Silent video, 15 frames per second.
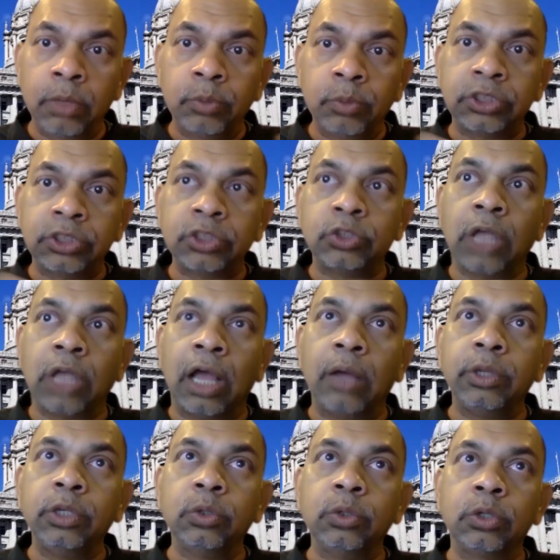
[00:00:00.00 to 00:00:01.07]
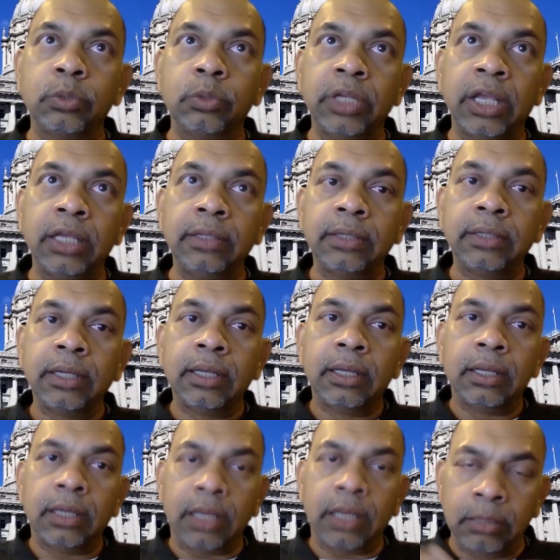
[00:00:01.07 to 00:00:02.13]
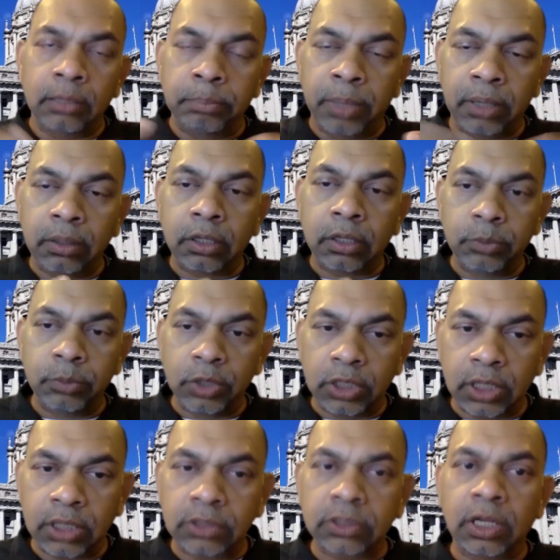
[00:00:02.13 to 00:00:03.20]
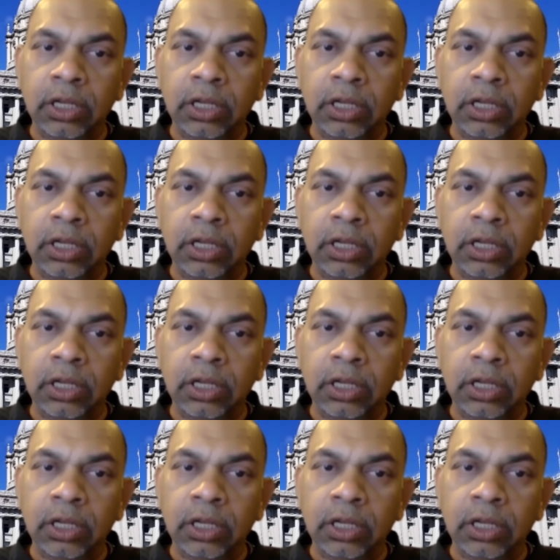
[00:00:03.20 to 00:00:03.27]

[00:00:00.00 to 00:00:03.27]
which is how do you create a better communication?